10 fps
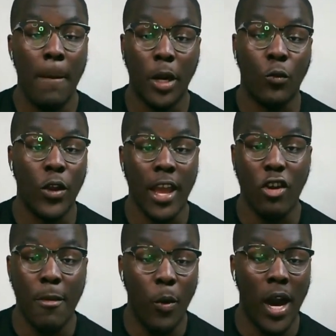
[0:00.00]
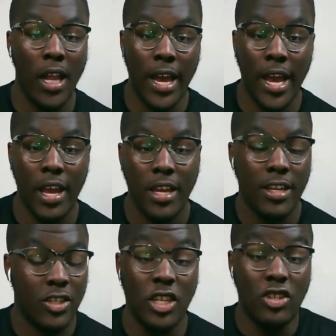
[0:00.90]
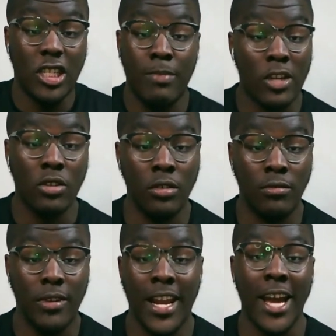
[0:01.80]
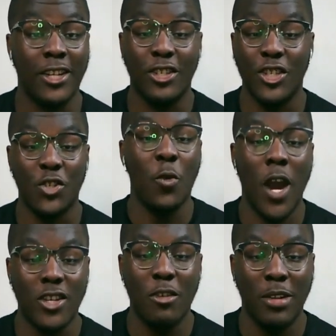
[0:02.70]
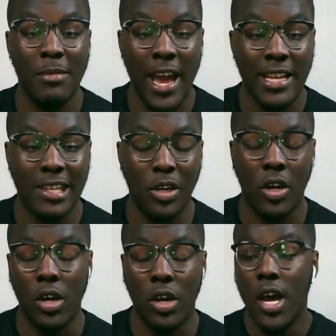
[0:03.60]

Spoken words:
But Arike Ogunbowale, she's just special. I just enjoy watching her play basketball.